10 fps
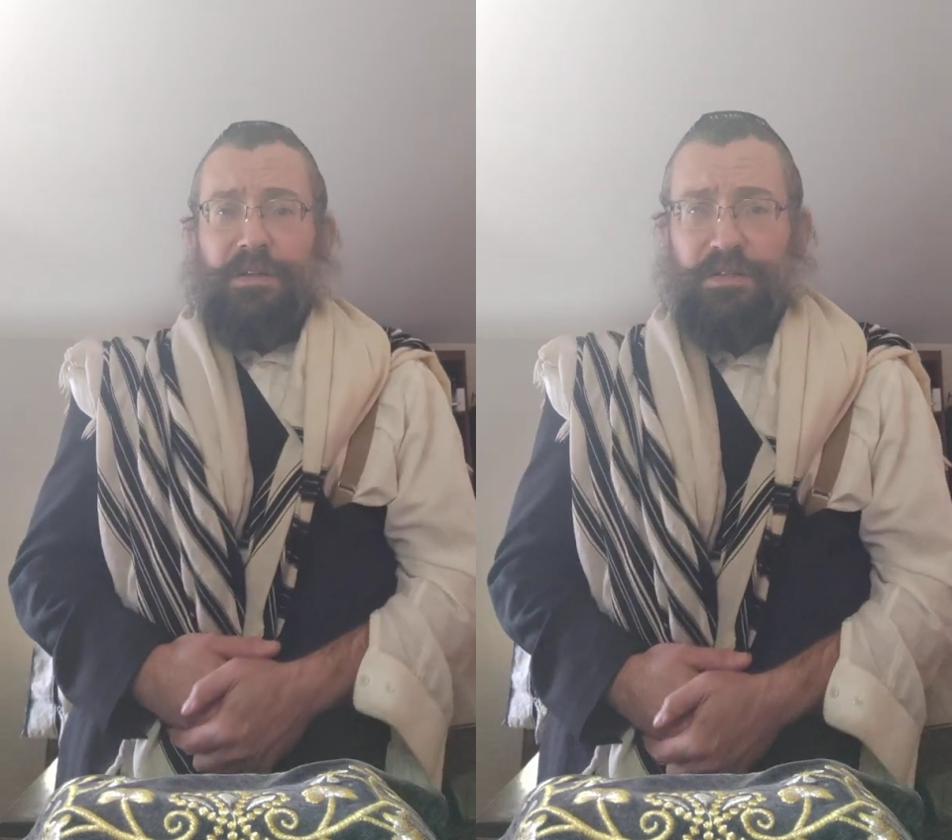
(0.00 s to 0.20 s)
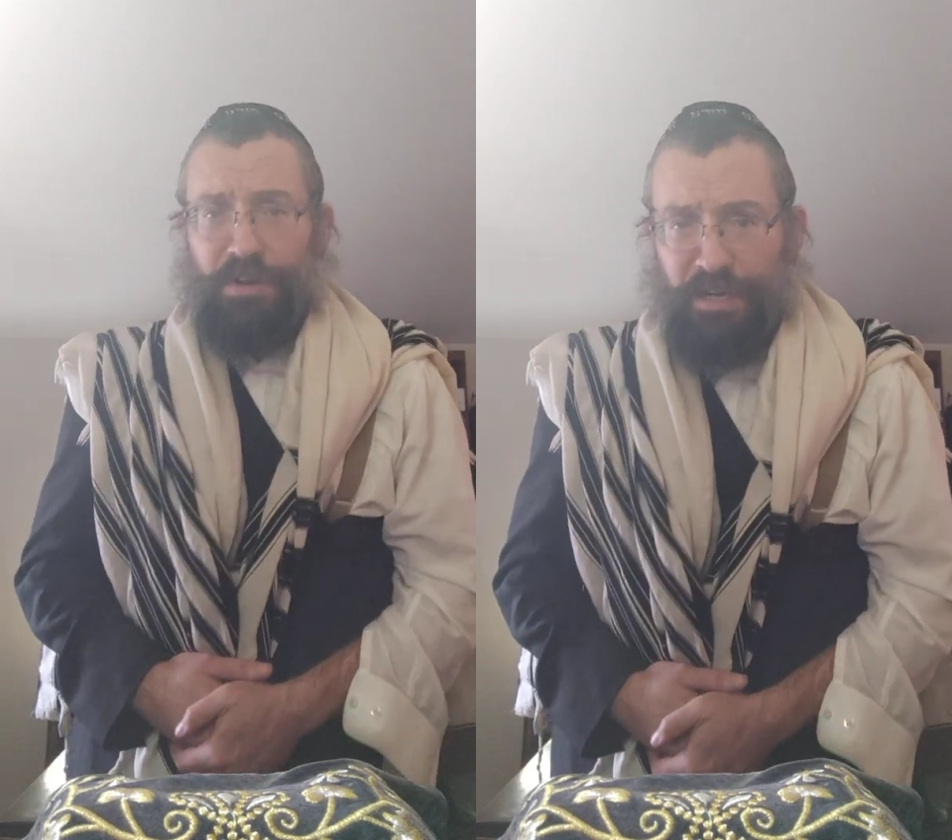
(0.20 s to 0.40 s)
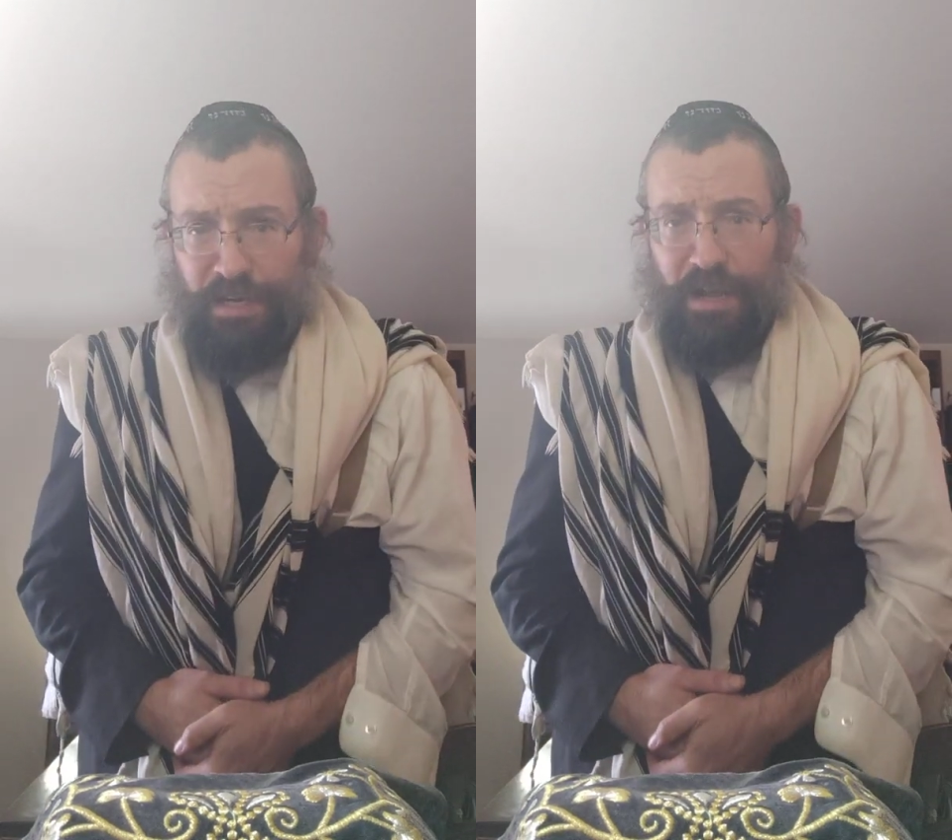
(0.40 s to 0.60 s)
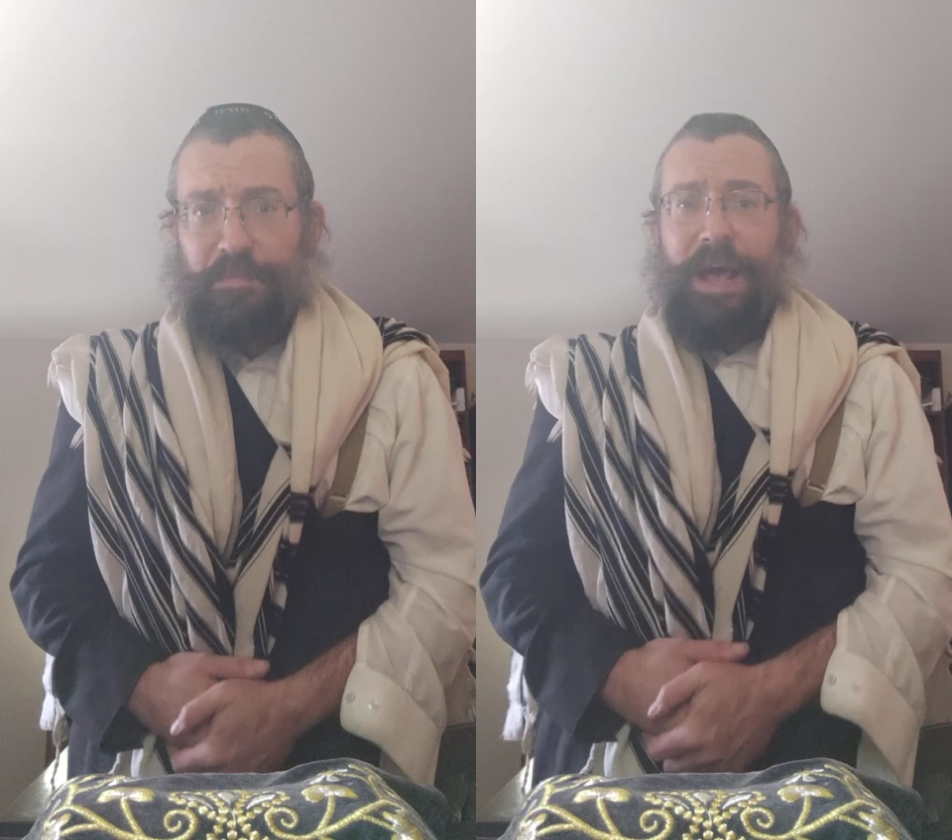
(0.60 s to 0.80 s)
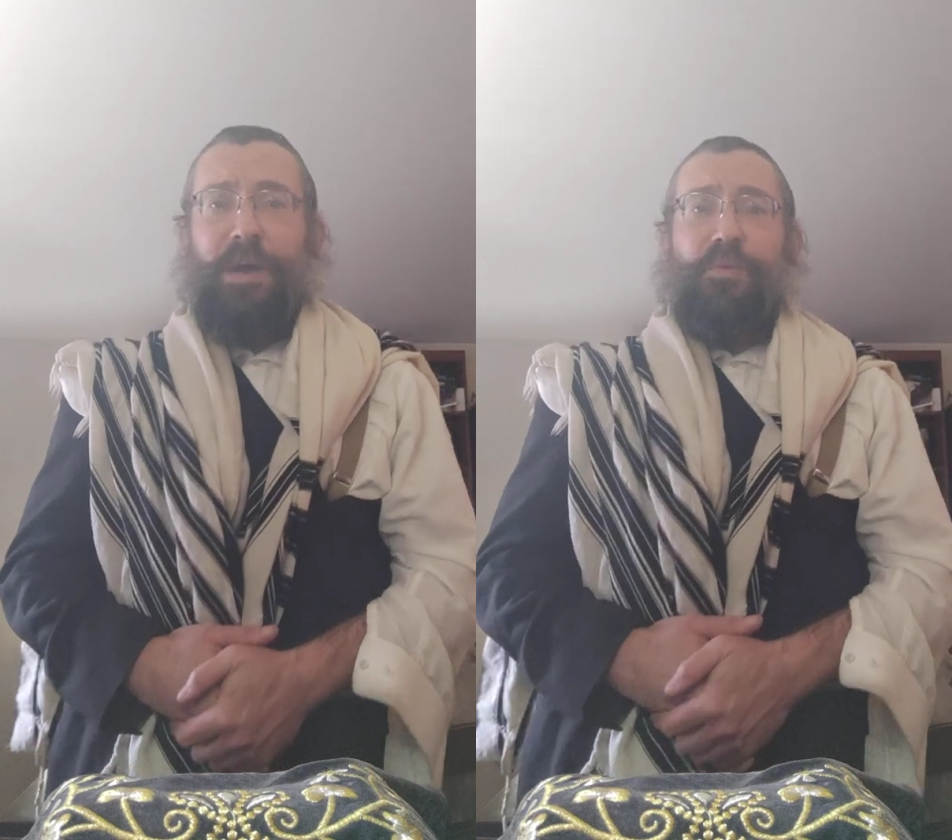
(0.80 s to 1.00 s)
learning
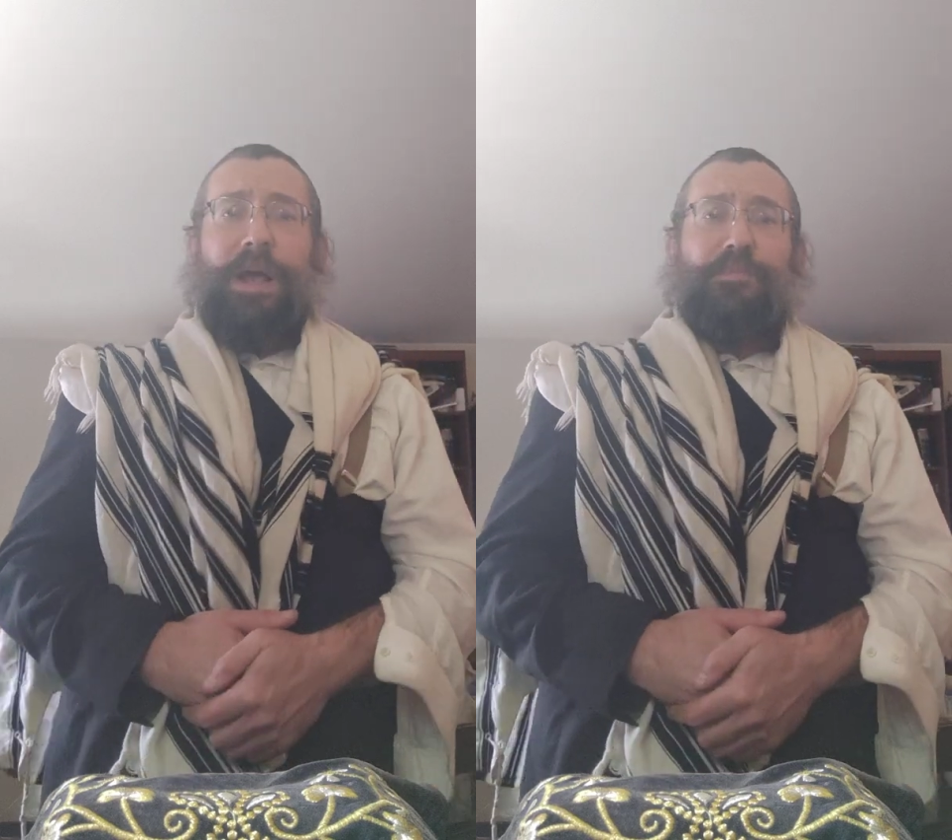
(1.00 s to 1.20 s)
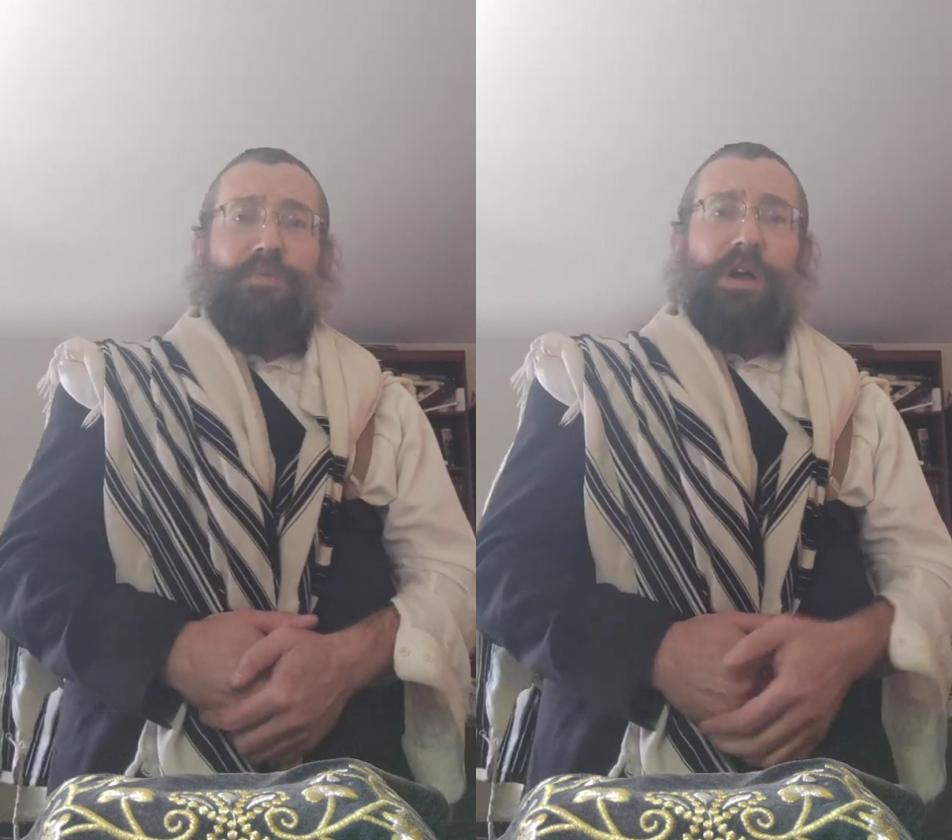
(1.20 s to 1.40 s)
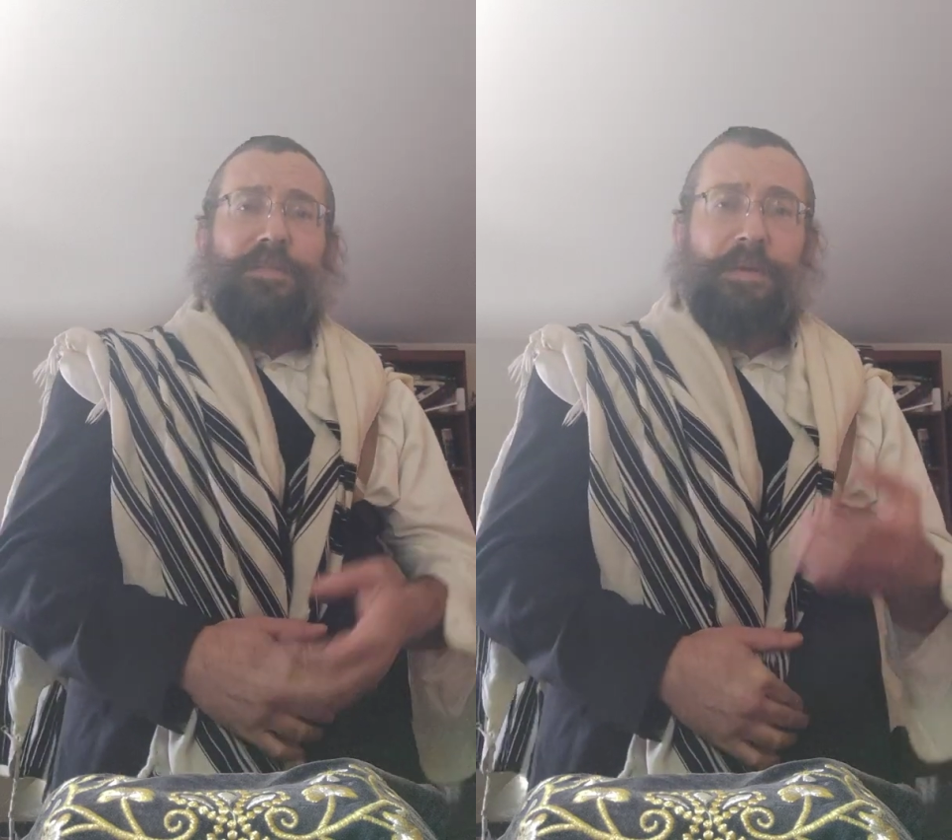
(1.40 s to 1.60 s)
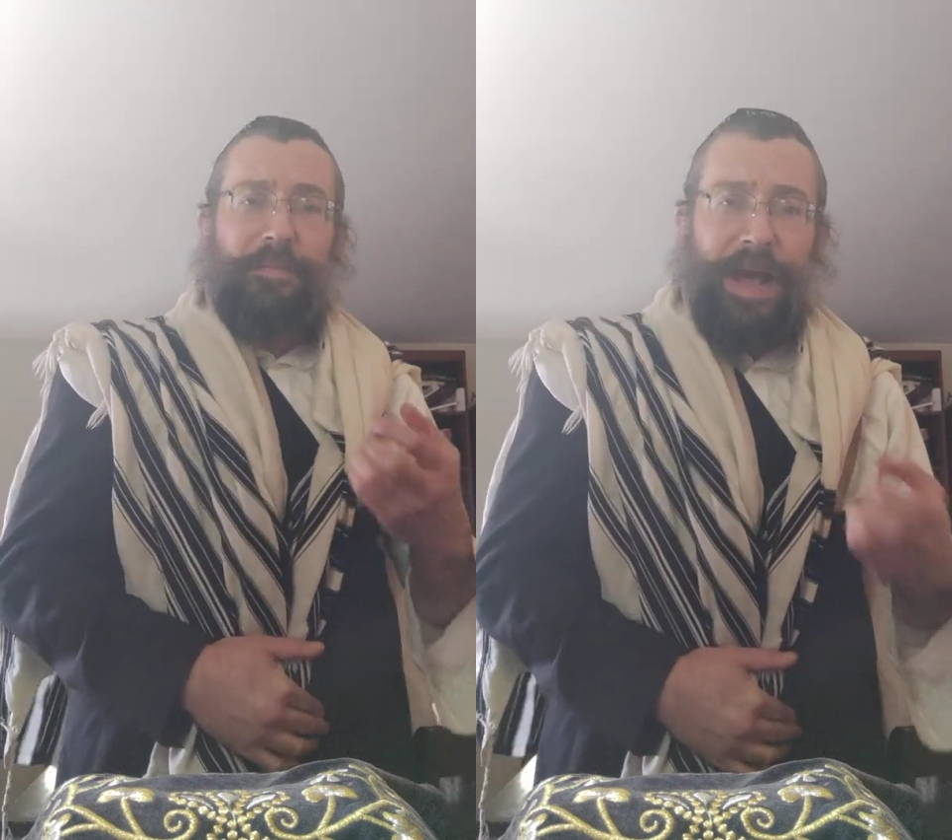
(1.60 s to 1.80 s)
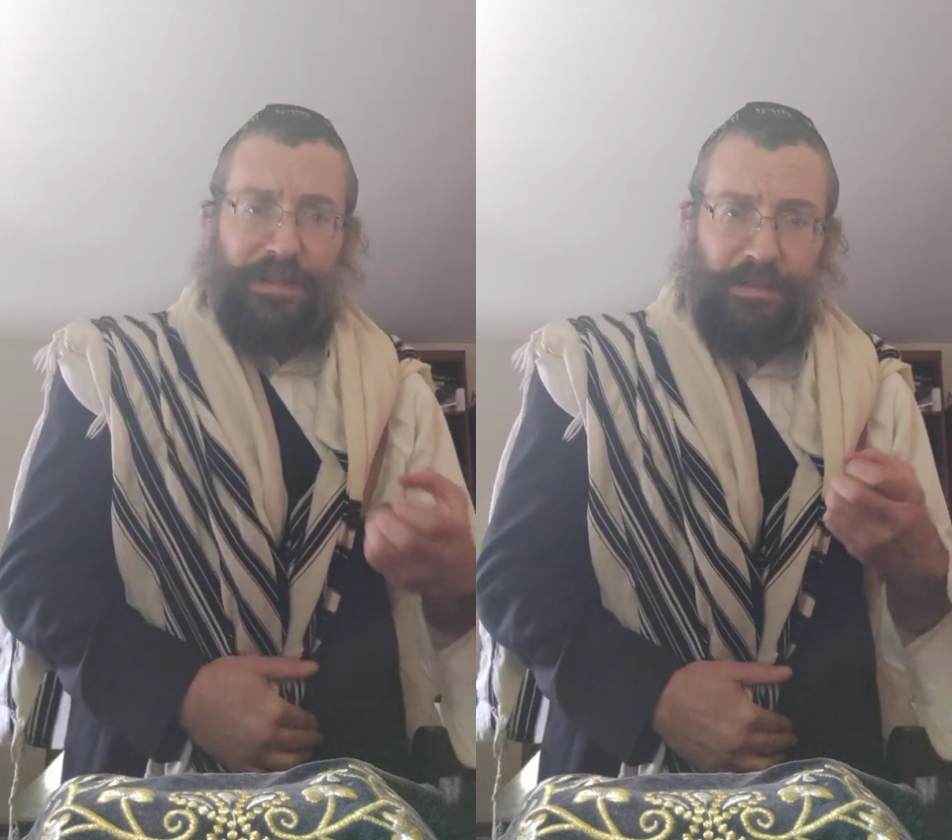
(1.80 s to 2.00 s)
about what brought
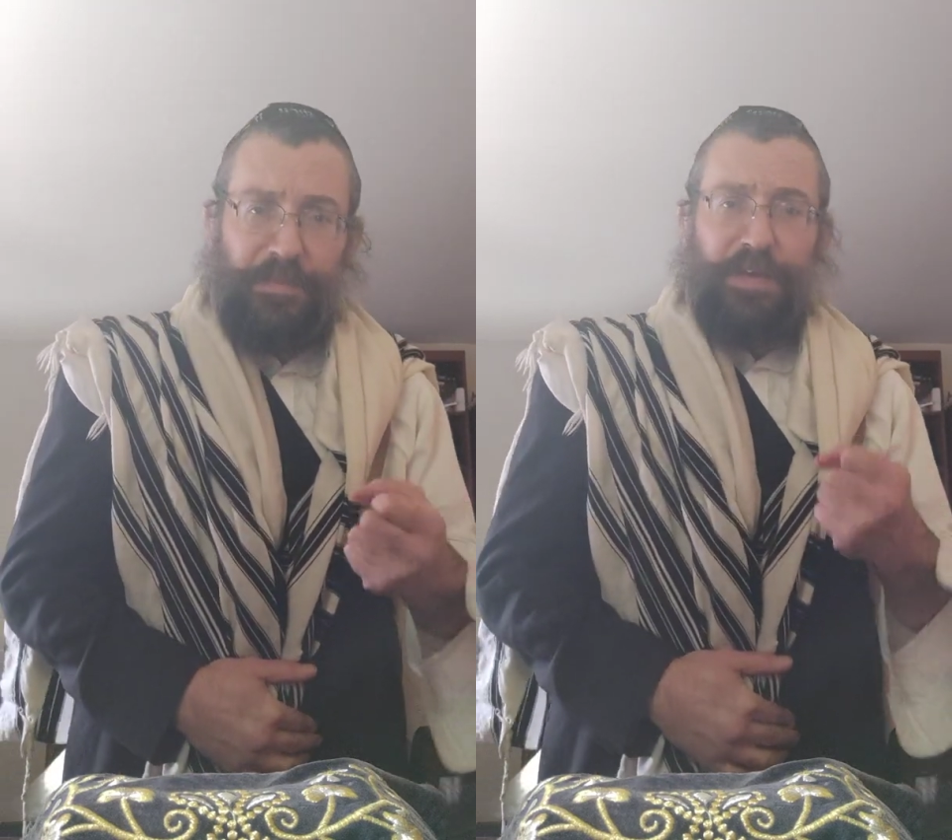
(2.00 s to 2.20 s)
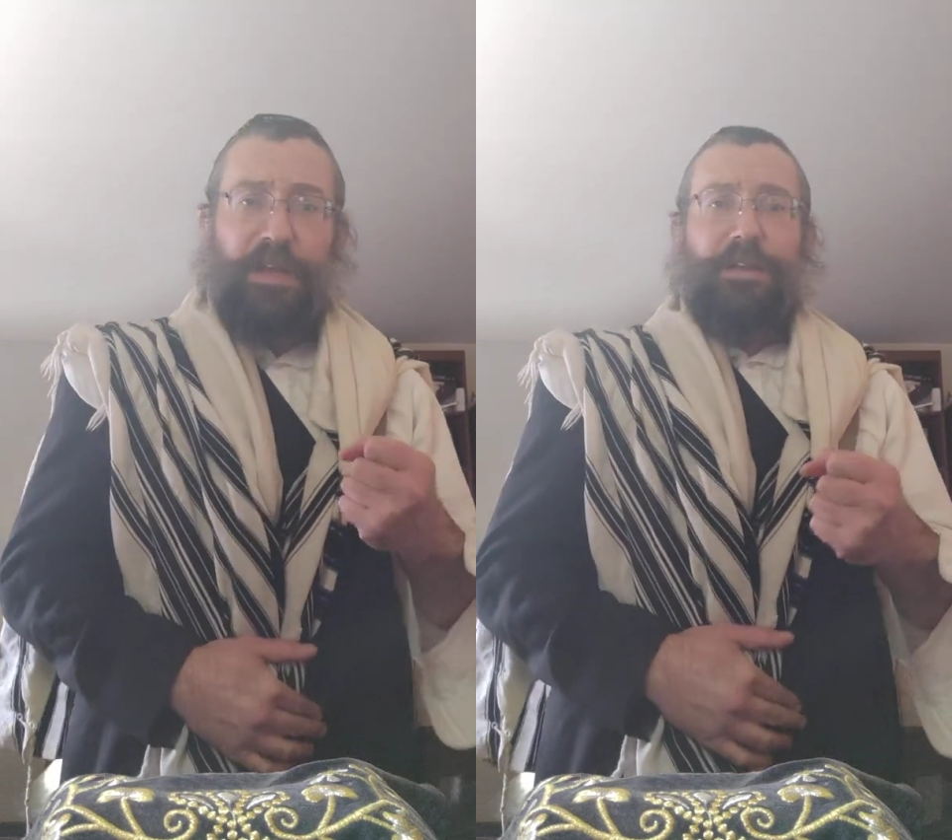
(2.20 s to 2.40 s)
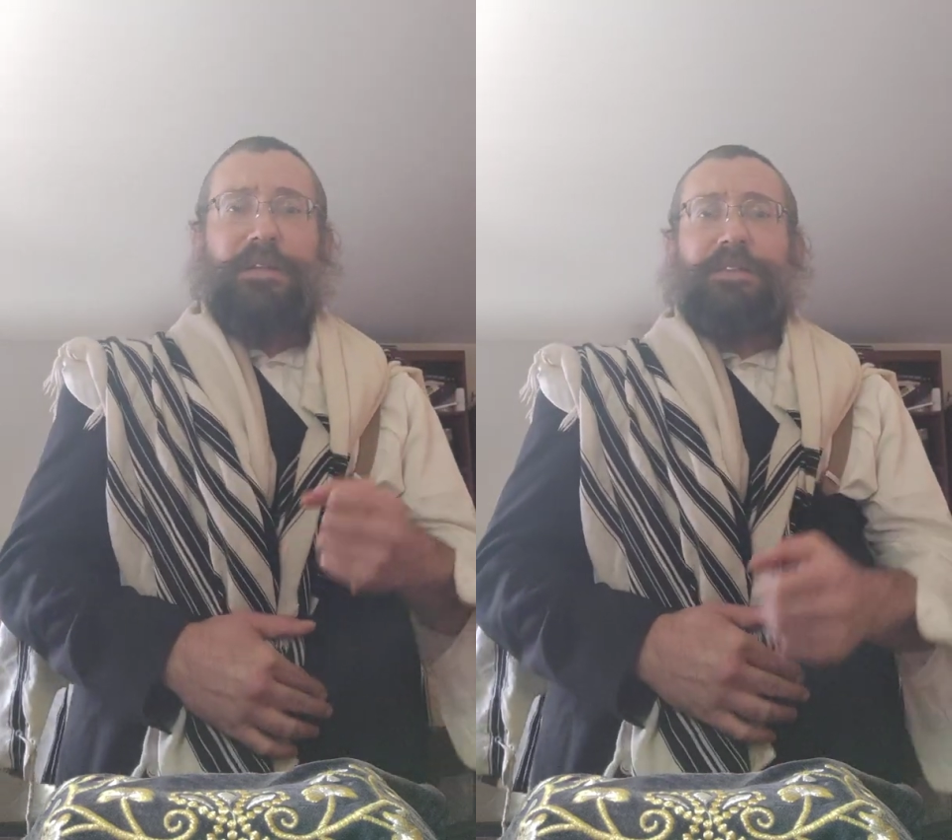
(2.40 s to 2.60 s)
about the Meneda,